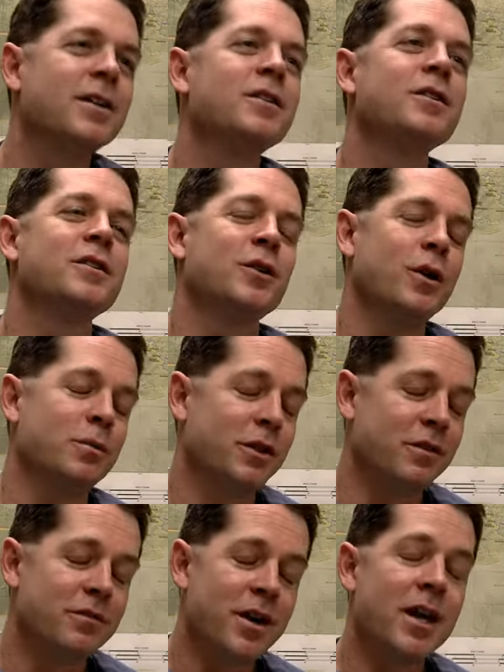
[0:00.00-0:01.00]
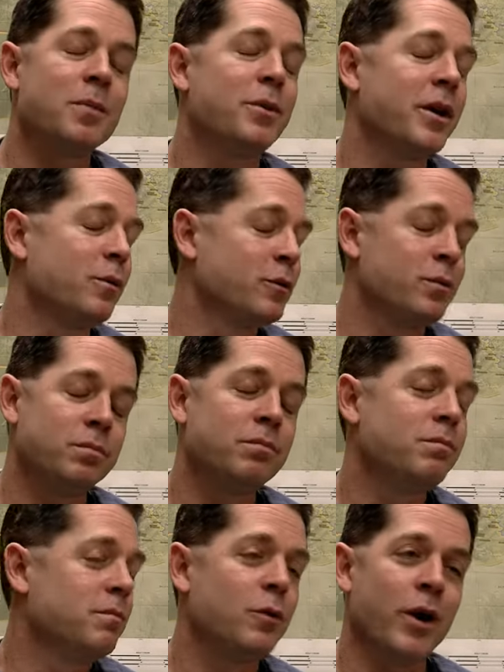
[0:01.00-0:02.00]
just you're able to vent, but it was
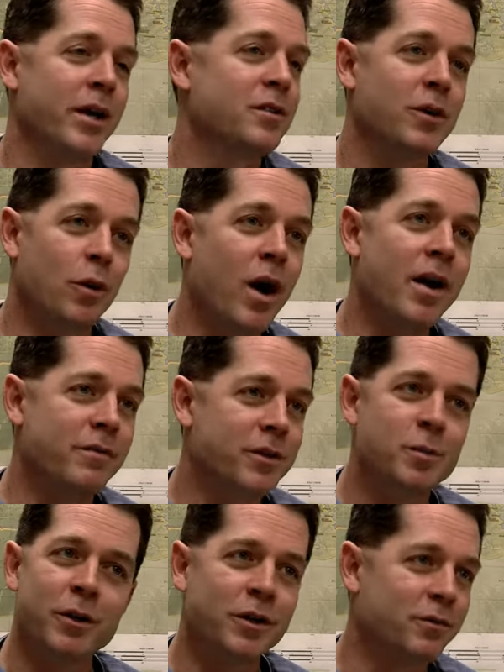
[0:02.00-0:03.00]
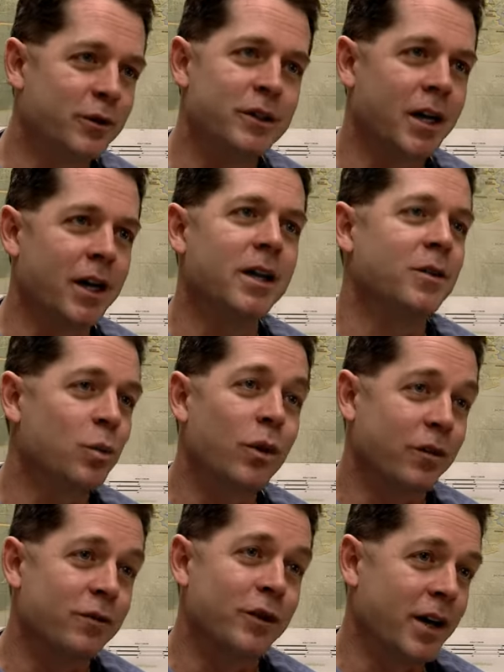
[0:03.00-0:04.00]
great. So I've experienced firsthand. It's
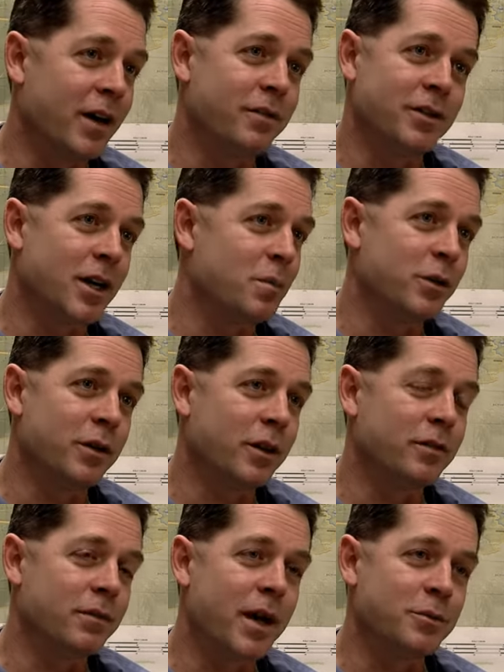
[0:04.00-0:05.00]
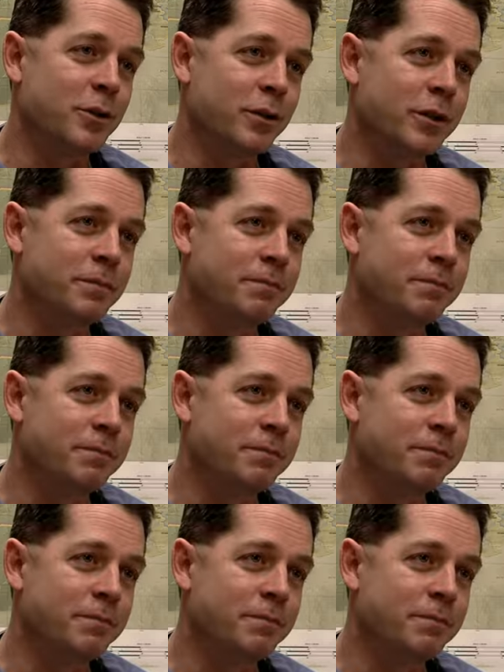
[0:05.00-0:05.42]
wonderful to have the chaplain there. Absolutely.